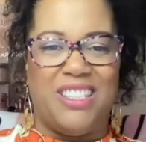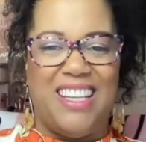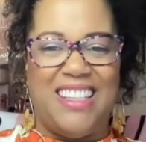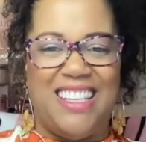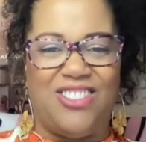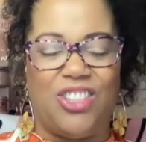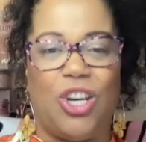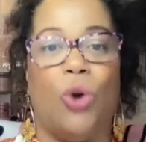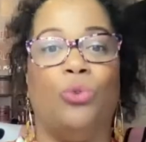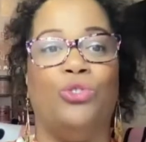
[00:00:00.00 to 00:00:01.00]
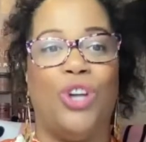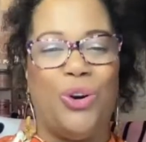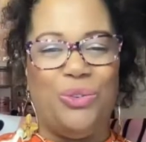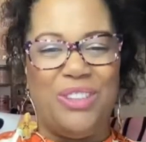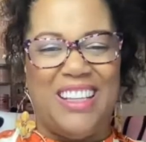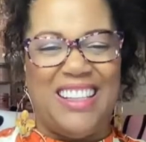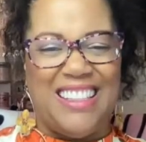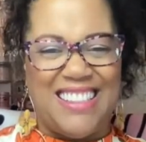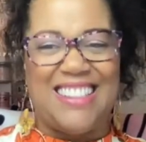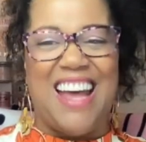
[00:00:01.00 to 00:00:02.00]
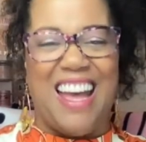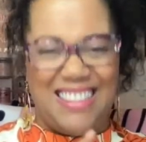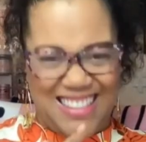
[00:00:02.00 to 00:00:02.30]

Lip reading: 10 years ago? No, it is not.